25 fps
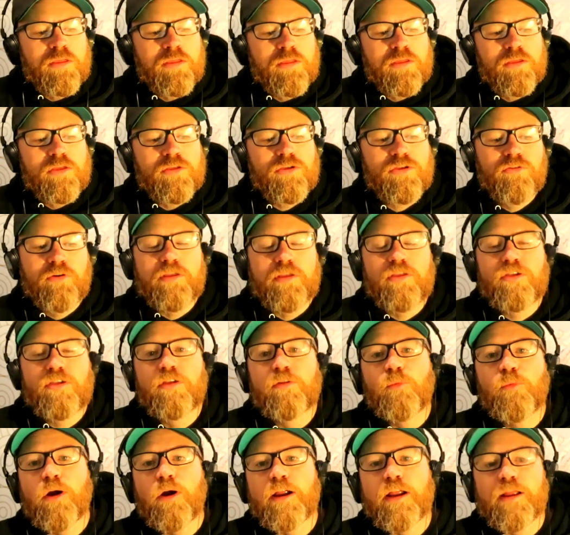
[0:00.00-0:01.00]
Streets
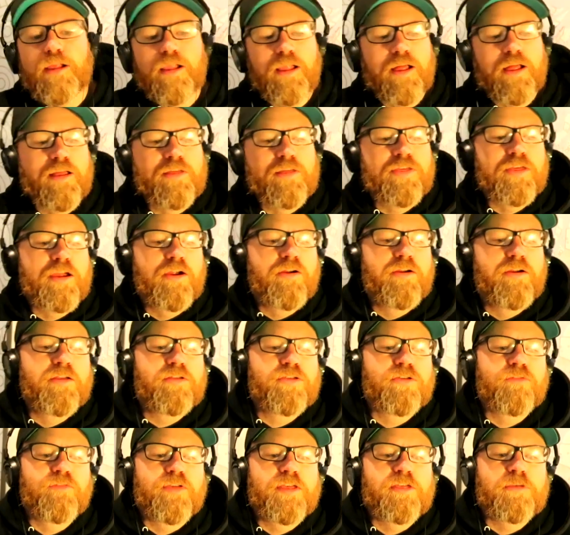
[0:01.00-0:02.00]
in working-class
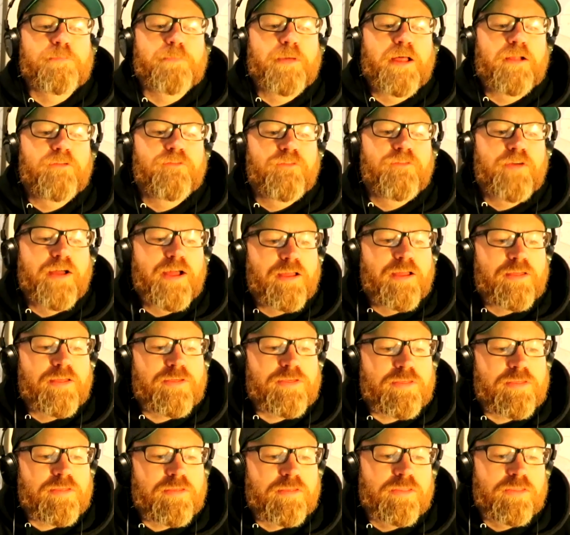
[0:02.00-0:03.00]
areas of East
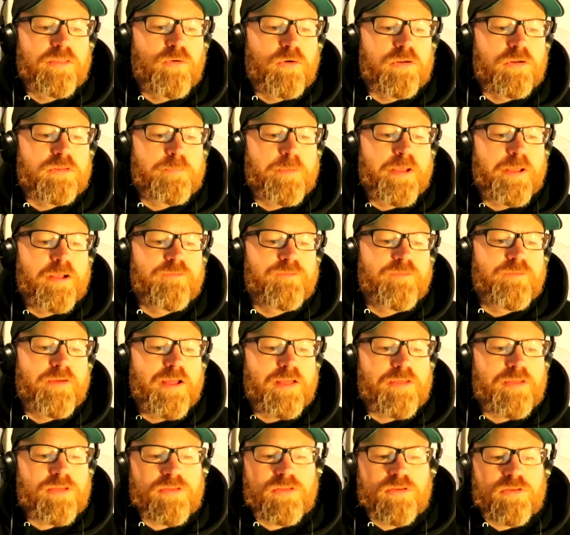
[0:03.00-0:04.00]
Belfast and North
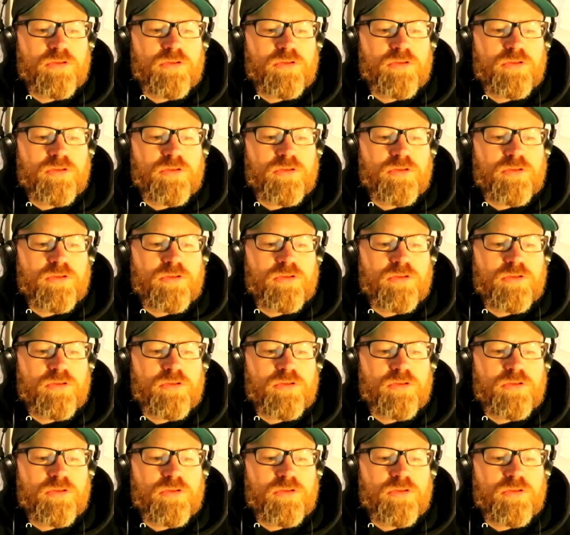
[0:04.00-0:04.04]
Belfast,